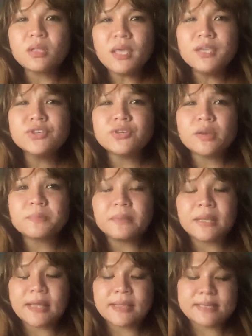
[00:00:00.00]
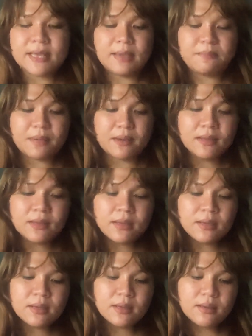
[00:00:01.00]
each airplane has a HEPA
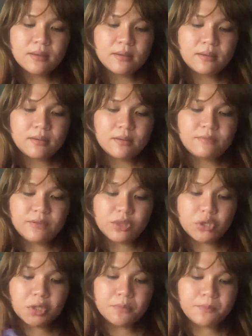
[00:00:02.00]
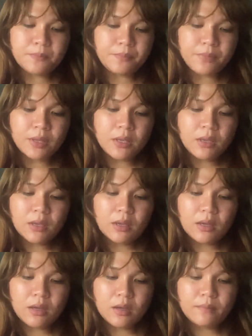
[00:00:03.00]
filter.
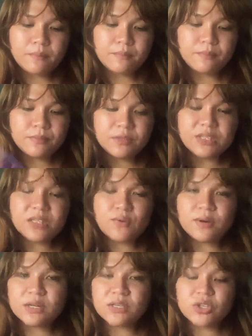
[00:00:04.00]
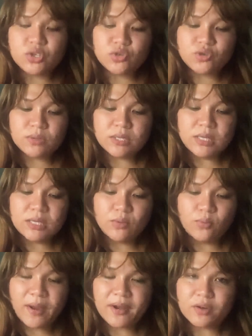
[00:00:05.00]
The stewardess usually
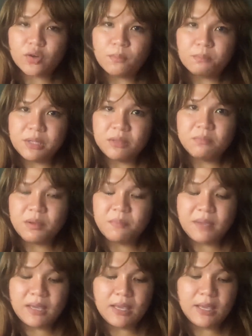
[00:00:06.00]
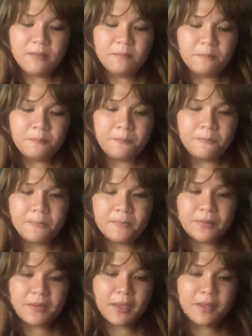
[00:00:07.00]
wear complete PPE.
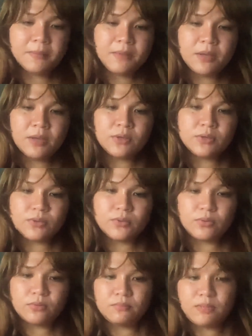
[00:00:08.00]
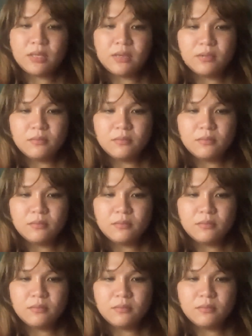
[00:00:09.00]
Okay, so don't be